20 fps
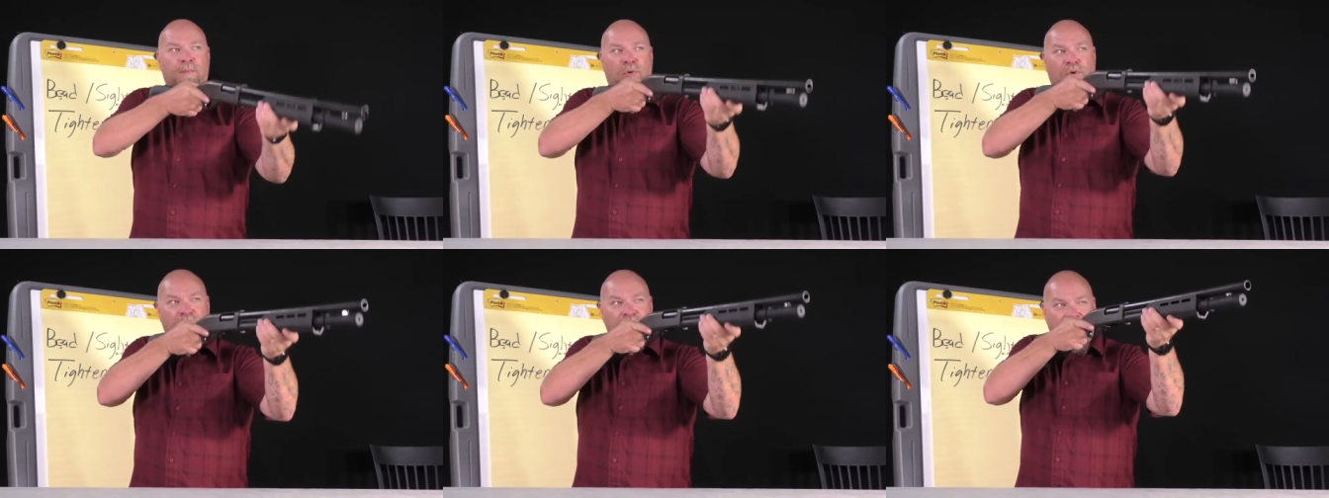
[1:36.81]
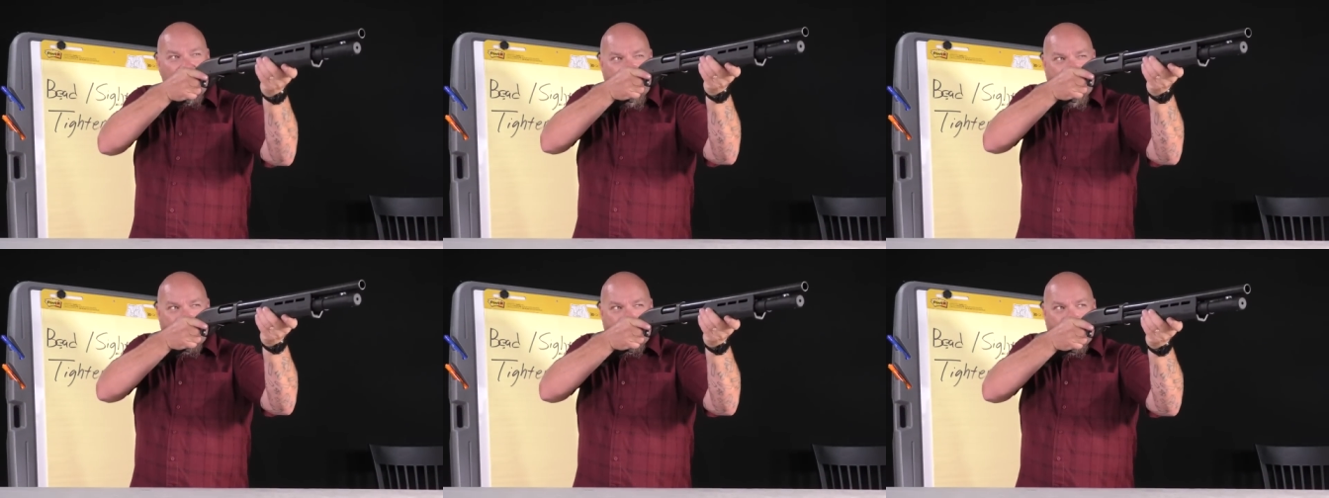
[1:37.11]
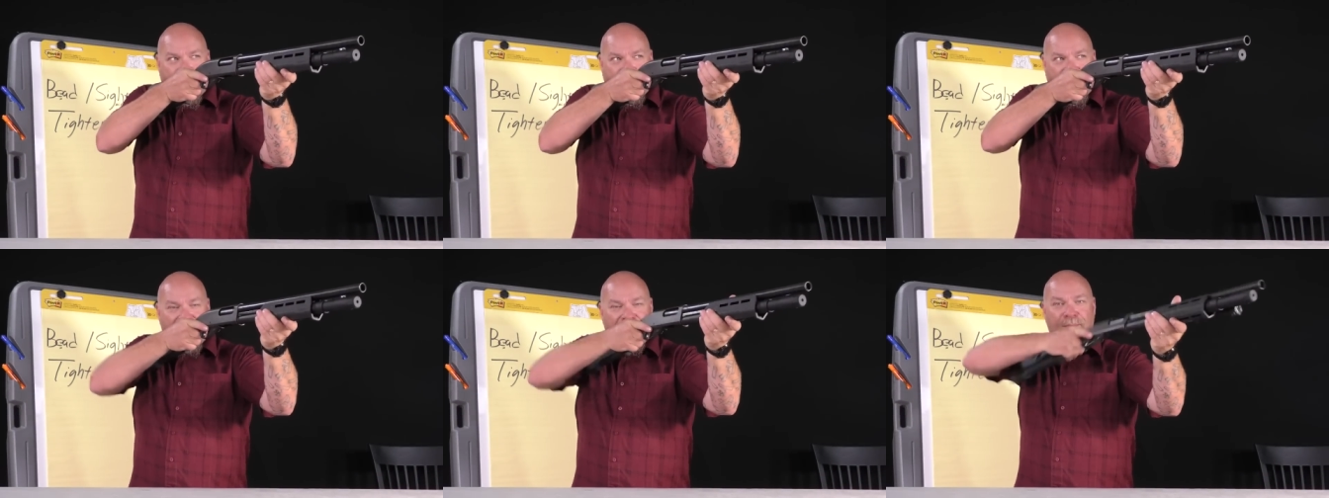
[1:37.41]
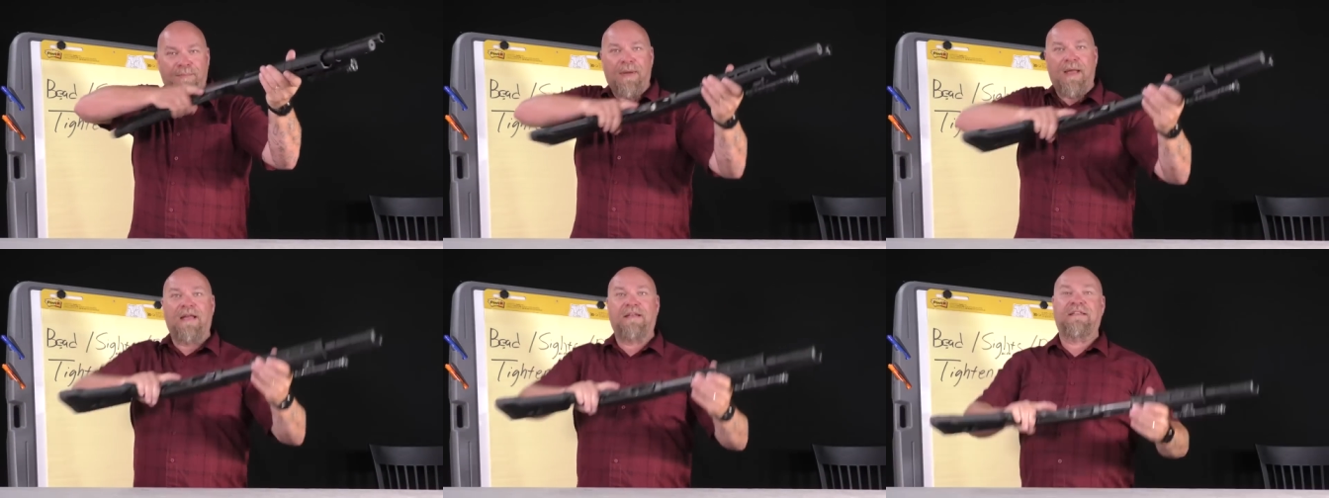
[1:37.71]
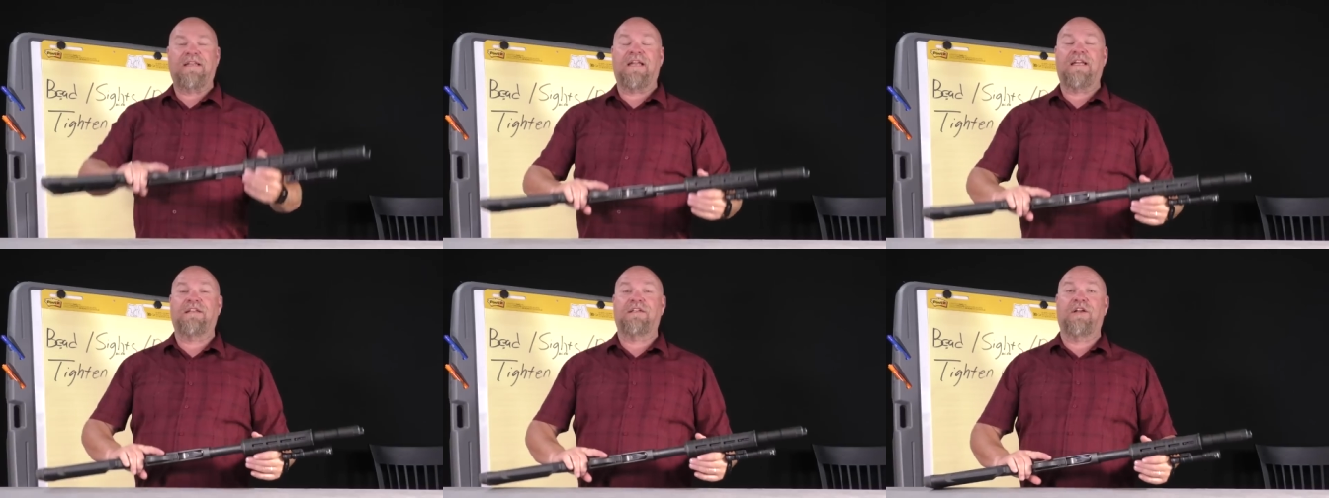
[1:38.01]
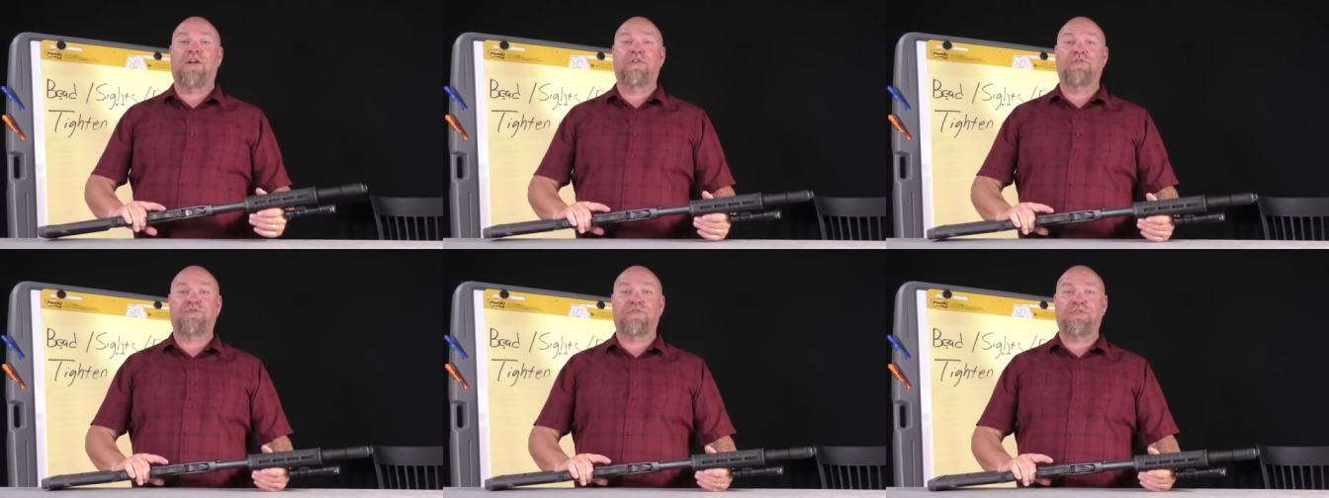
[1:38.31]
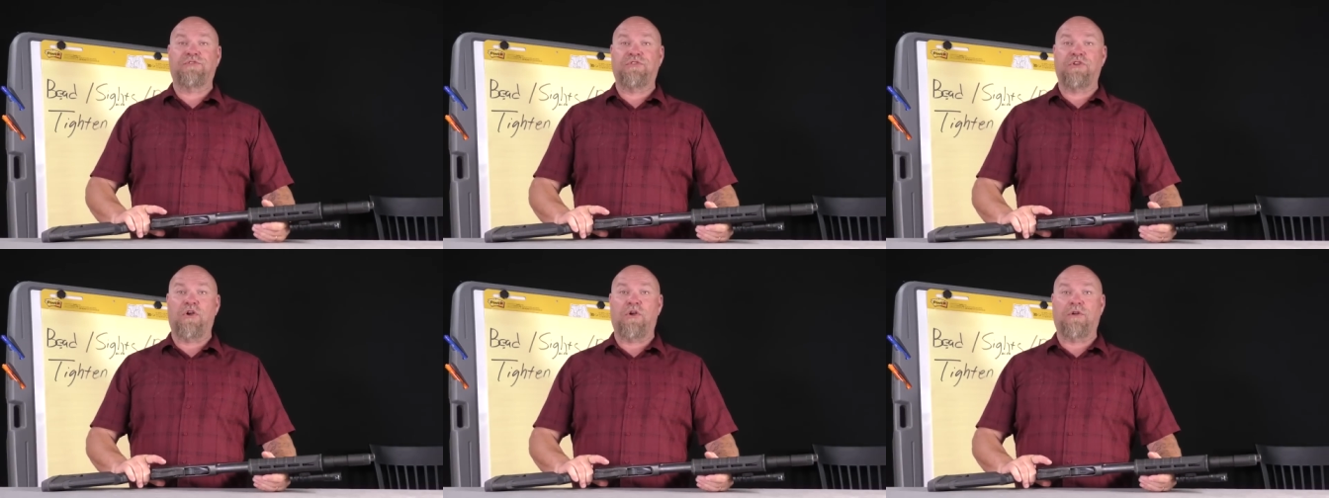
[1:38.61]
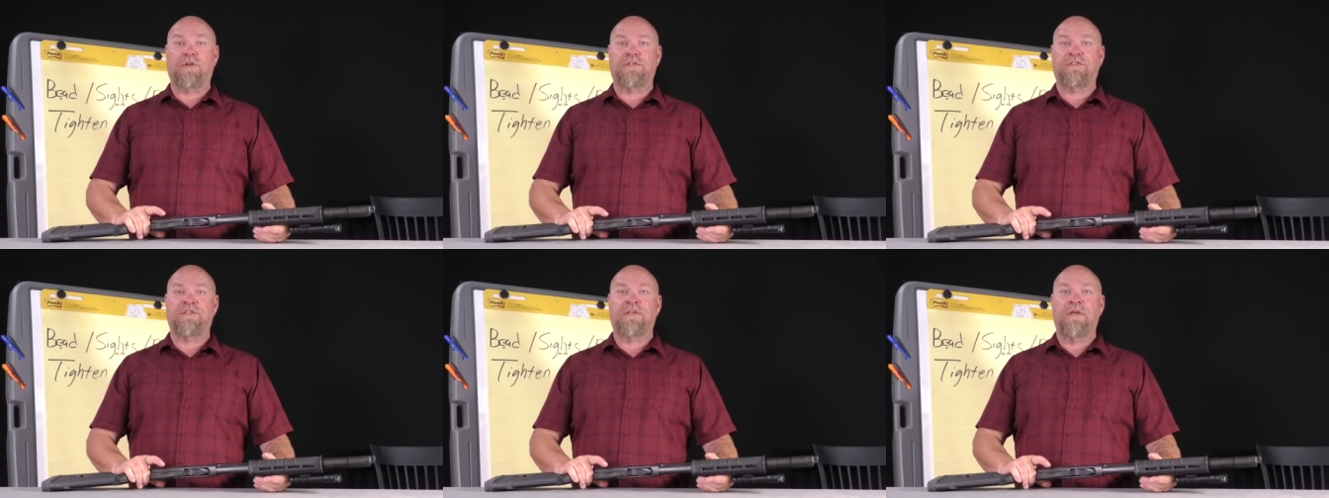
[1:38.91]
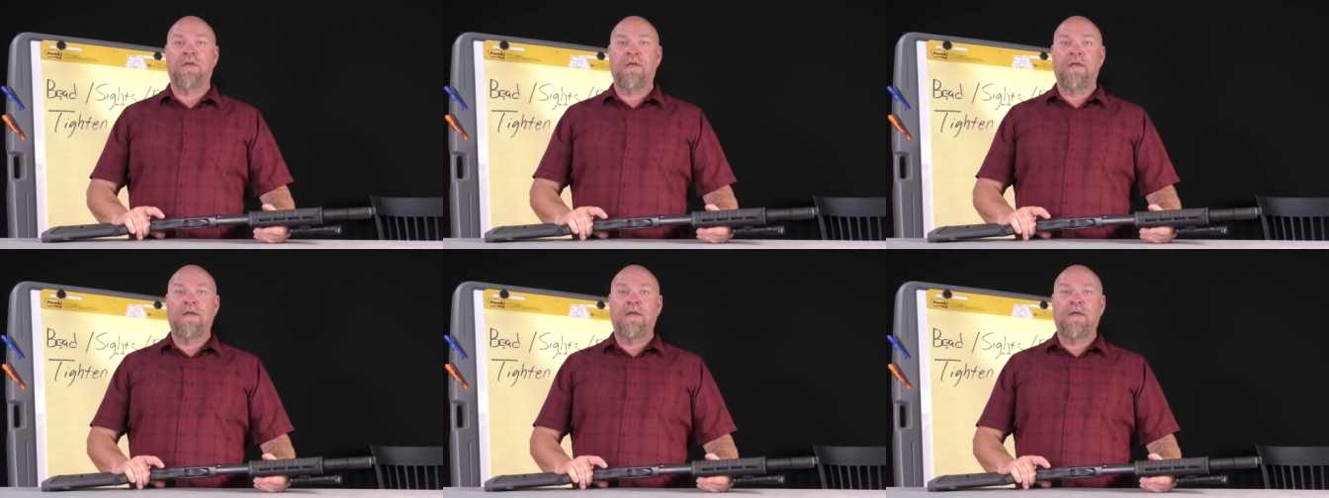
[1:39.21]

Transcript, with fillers: Point of aim, point of impact at 100 yards.